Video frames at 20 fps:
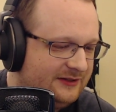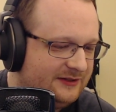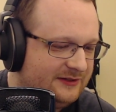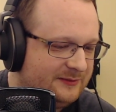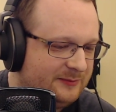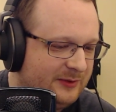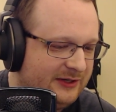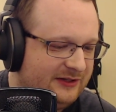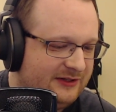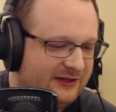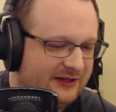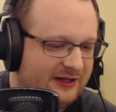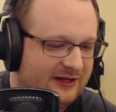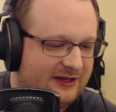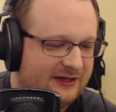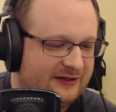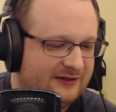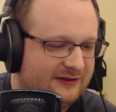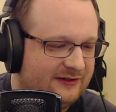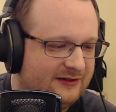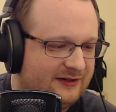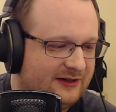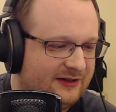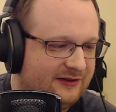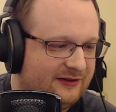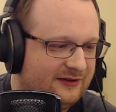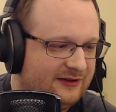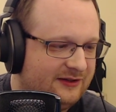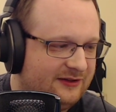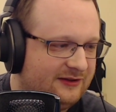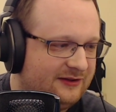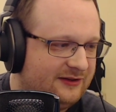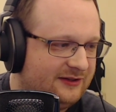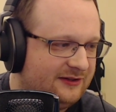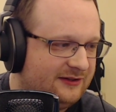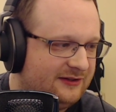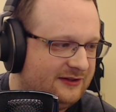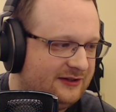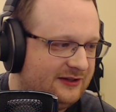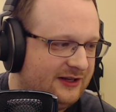despite that, I think
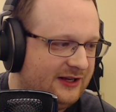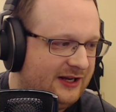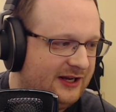that the